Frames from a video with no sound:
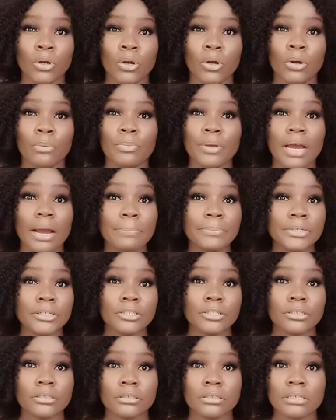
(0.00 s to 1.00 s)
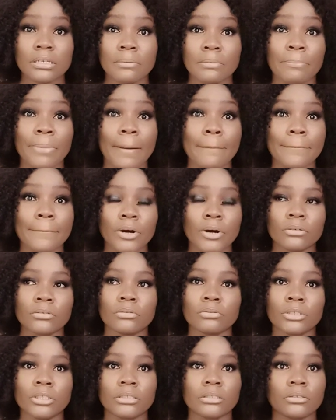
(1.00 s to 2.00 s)
be happening this Ember month,
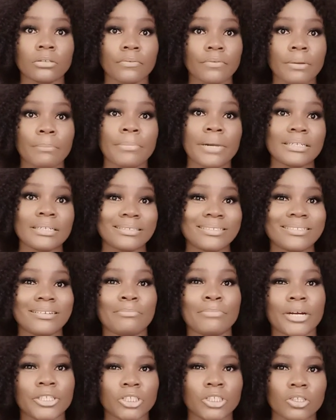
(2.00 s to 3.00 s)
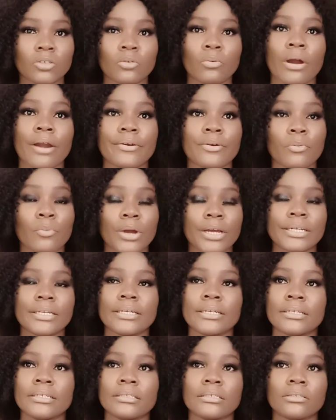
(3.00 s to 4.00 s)
which is November, December, and January
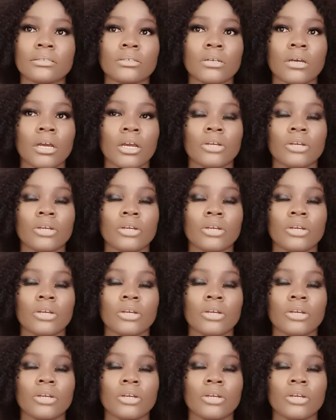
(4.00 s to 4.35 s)
weddings,